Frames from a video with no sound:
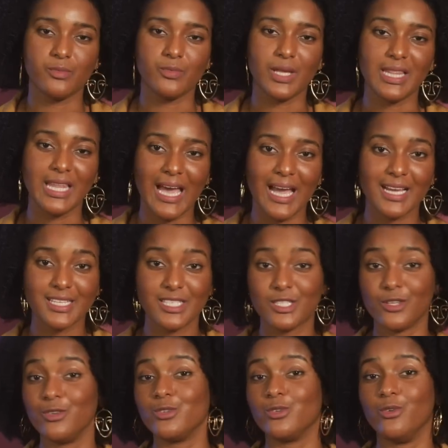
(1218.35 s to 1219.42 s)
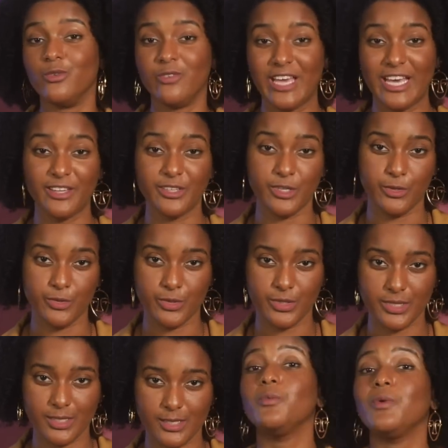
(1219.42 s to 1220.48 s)
We lack social
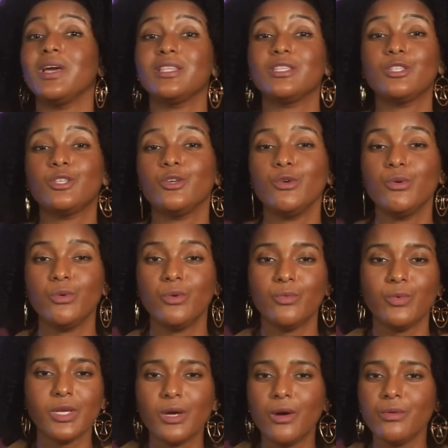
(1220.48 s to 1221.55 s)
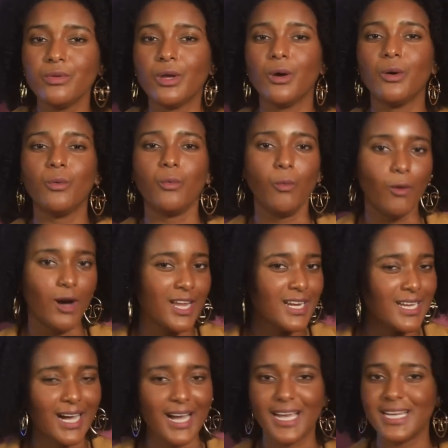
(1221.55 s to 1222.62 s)
values. When two, we don't know what
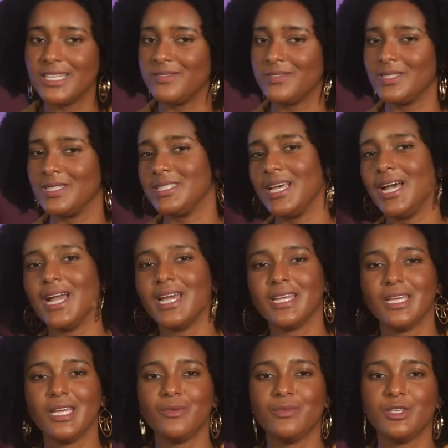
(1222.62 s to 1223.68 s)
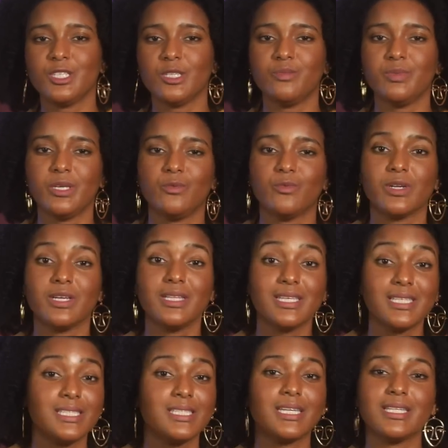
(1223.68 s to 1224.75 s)
kind of society we should be
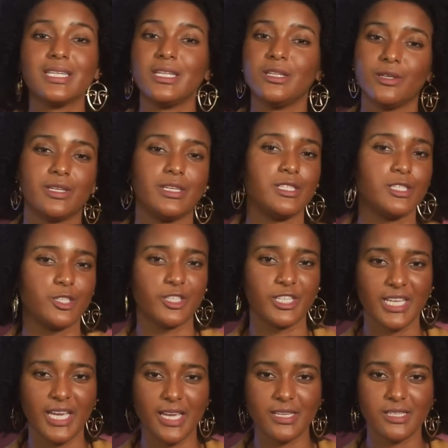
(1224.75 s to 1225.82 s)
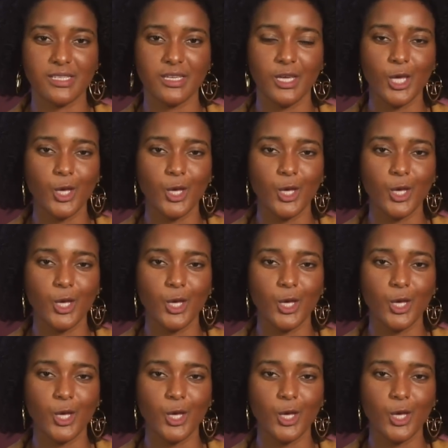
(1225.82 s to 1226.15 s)
realistically looking to create.